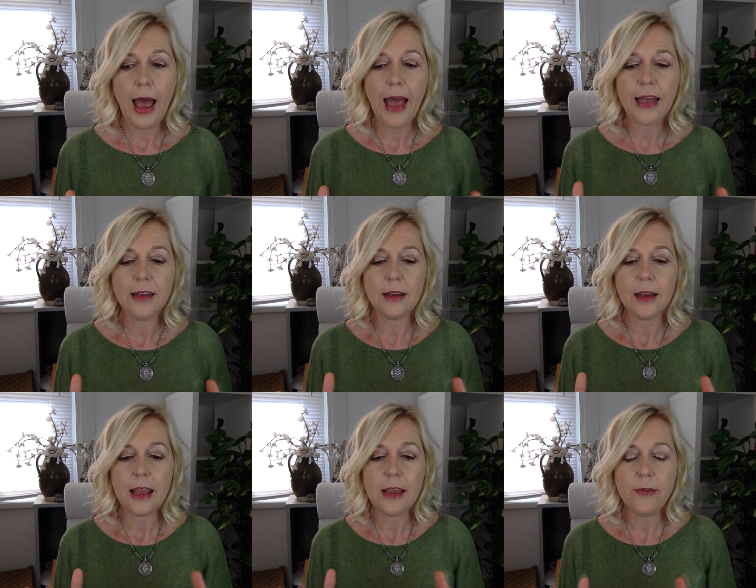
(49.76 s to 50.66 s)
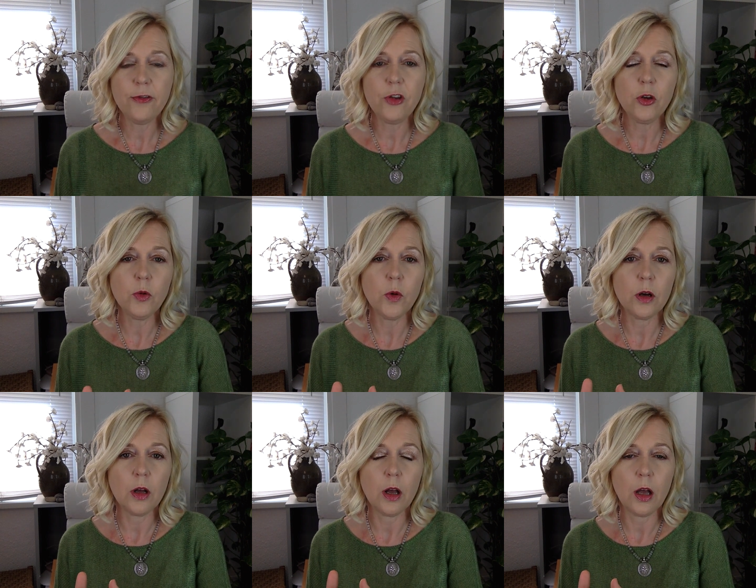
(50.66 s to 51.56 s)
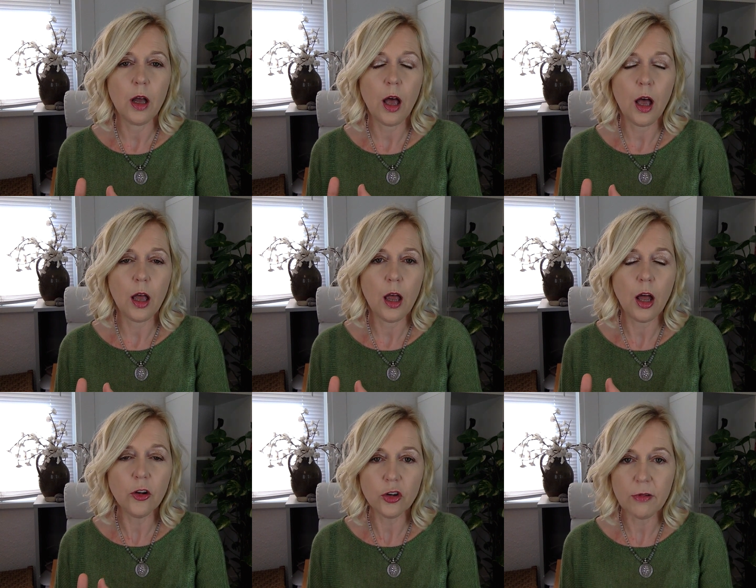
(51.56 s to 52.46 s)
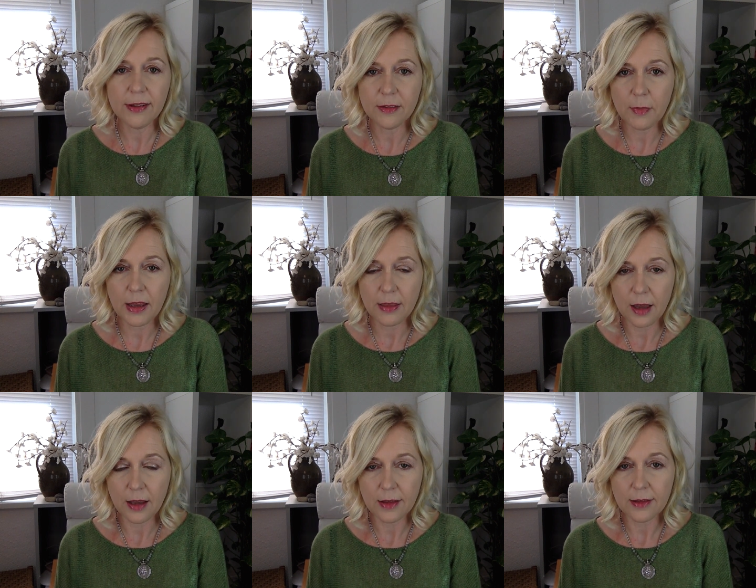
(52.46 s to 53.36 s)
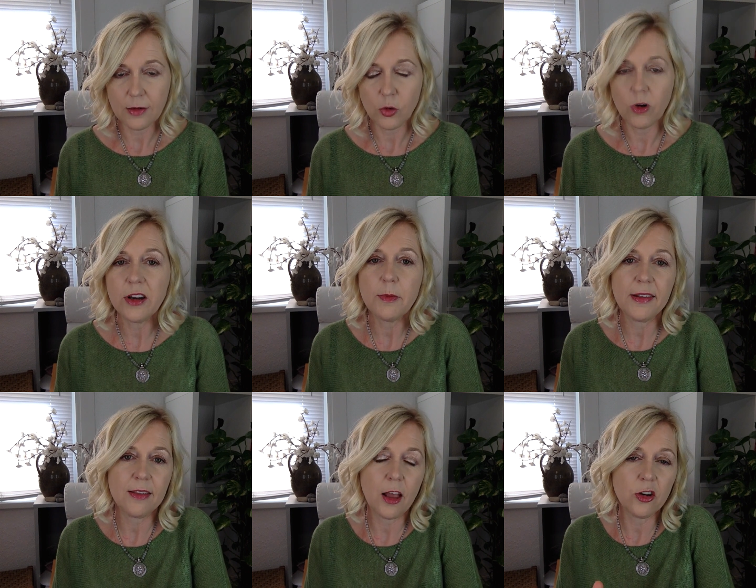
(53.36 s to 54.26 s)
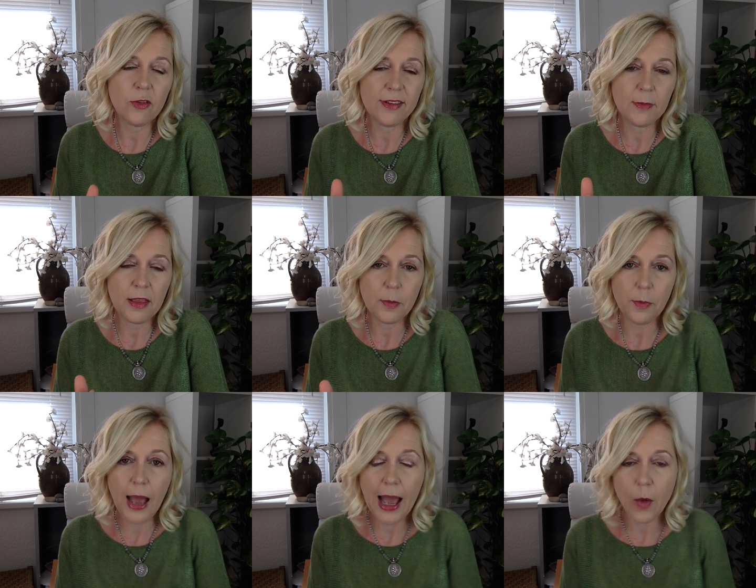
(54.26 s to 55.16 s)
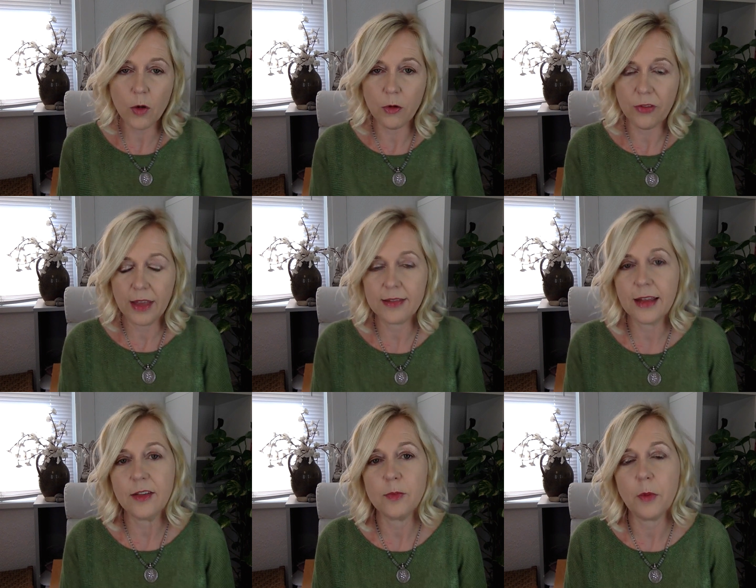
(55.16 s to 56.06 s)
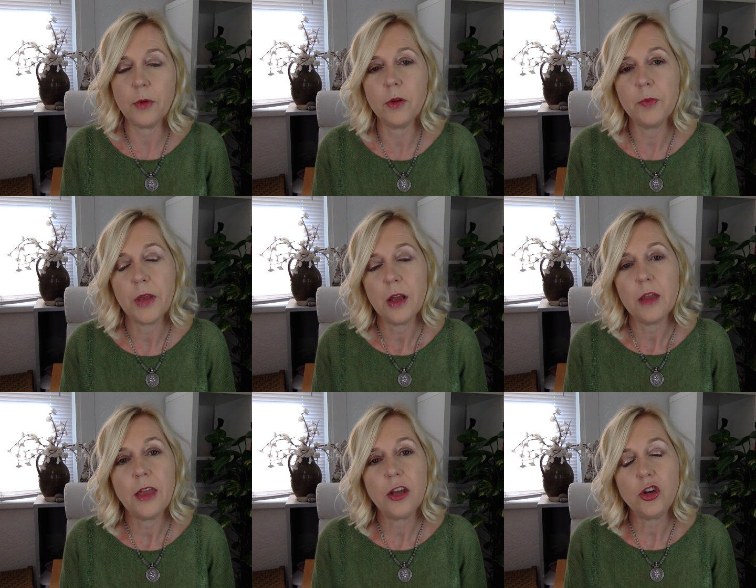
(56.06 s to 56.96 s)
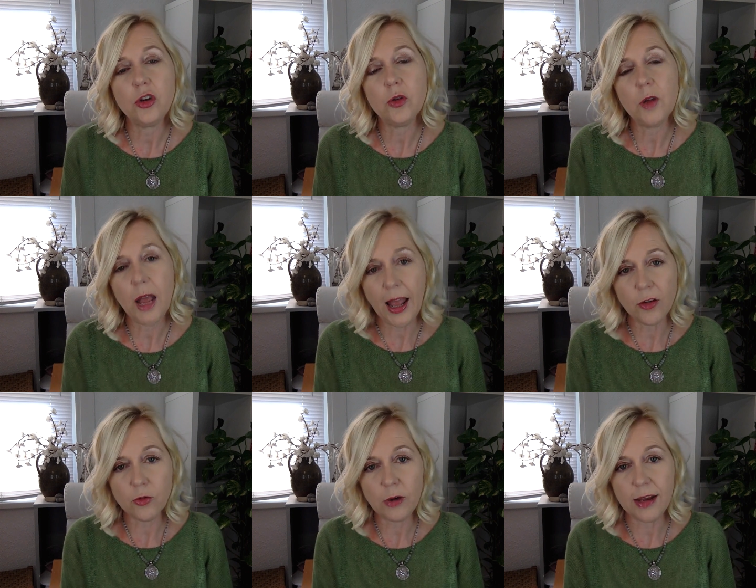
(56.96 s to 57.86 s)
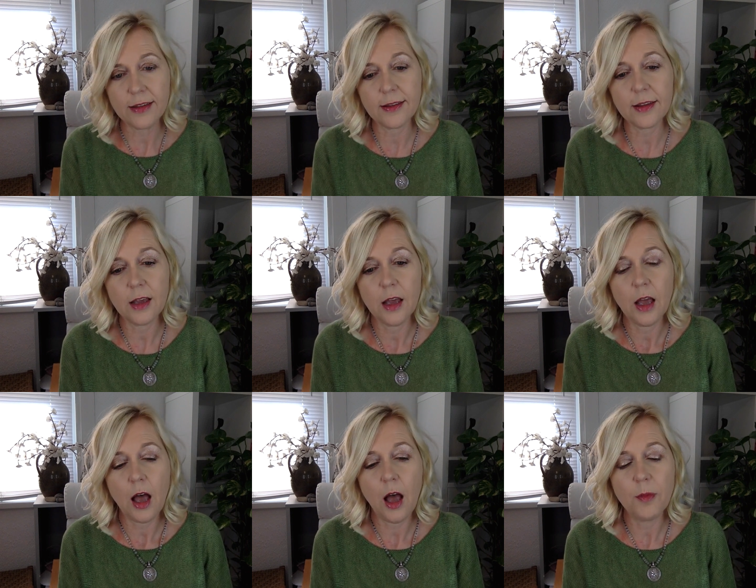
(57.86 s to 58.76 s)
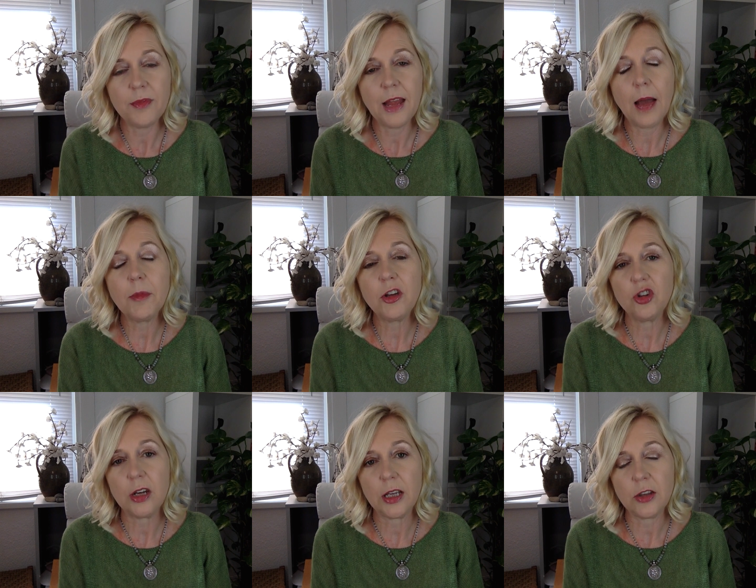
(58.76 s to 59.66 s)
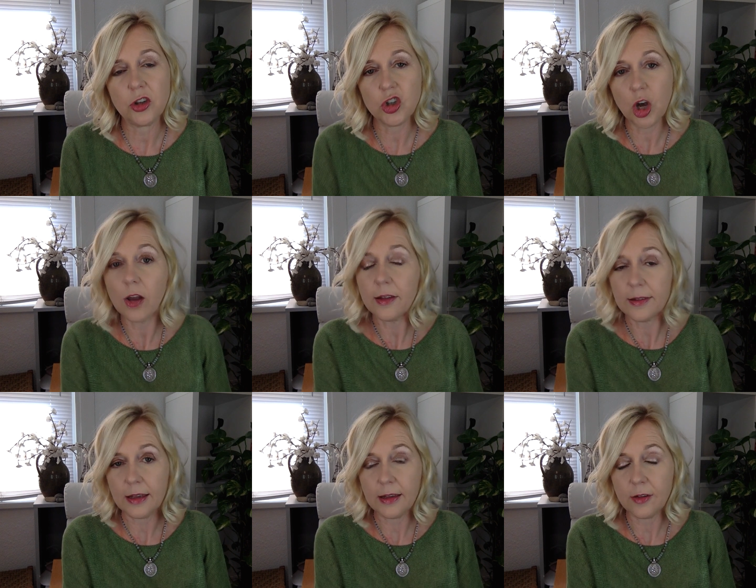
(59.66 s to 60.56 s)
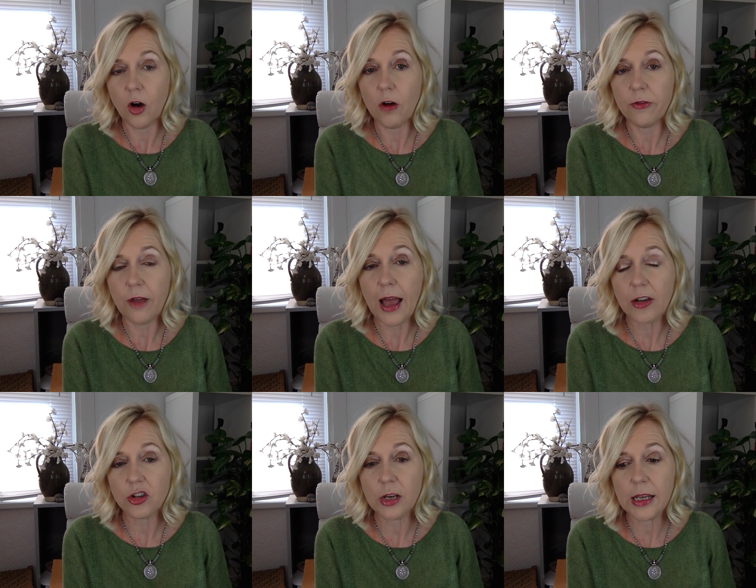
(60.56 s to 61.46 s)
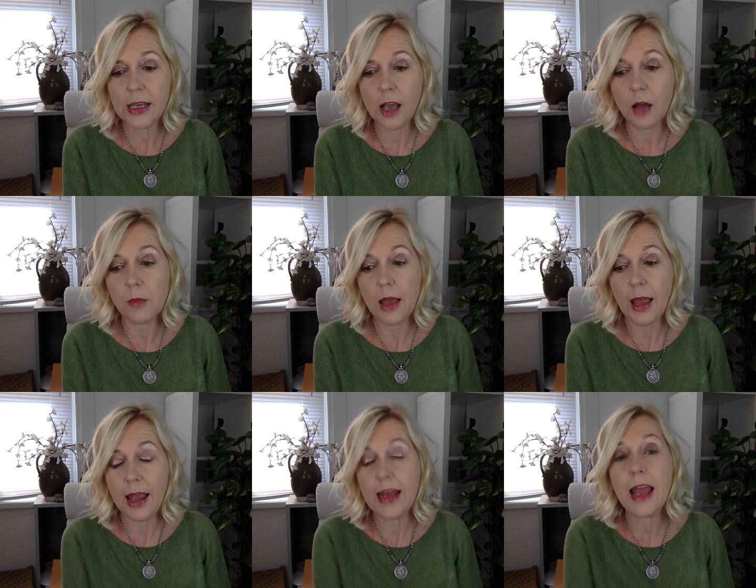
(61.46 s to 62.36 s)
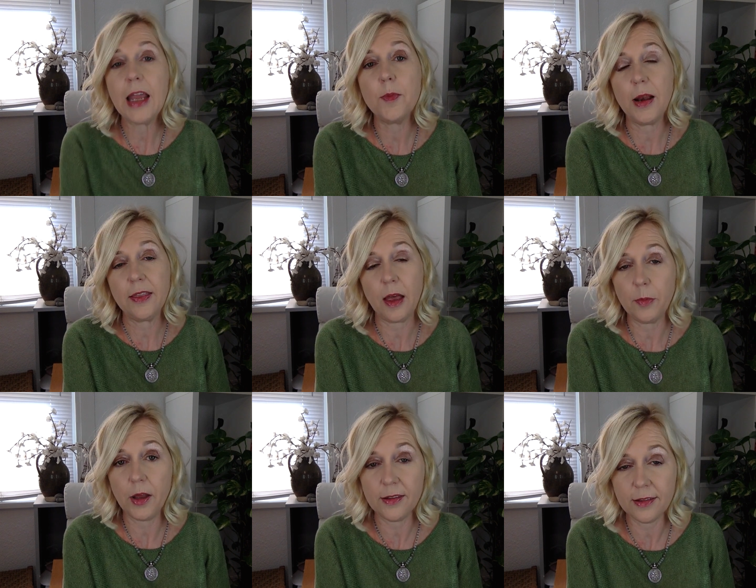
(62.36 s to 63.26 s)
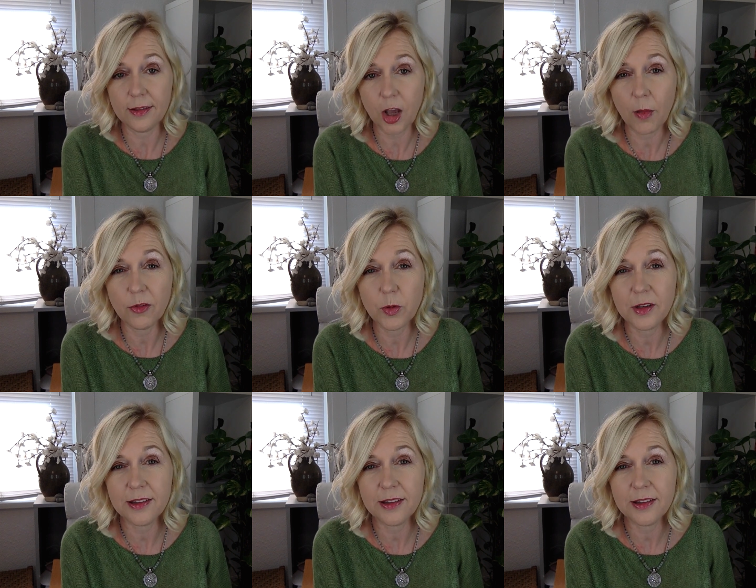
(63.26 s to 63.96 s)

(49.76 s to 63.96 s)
And if you underestimate that or underestimate the power of that sales bubble, then you can risk damaging the chances of actually enabling that person to come to a